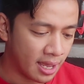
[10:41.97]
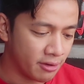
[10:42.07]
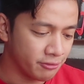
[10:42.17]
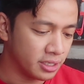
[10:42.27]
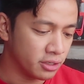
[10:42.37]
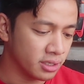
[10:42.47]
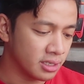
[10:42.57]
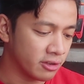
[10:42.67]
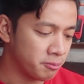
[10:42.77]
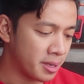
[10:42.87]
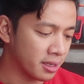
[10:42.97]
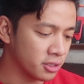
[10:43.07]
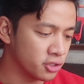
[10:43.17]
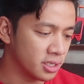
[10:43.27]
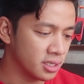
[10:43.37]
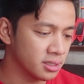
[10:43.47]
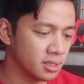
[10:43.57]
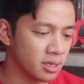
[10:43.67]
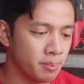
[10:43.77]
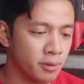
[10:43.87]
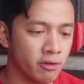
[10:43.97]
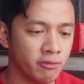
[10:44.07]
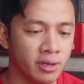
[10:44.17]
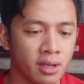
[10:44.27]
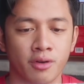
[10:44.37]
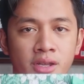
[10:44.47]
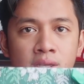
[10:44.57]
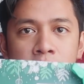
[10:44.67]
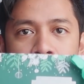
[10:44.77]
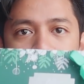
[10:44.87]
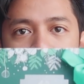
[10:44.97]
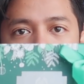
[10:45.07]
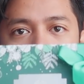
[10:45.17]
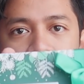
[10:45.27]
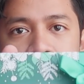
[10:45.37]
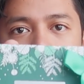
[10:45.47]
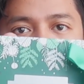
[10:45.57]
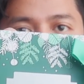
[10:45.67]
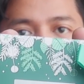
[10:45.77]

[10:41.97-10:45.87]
have here gift packages that are perfect for gift giving.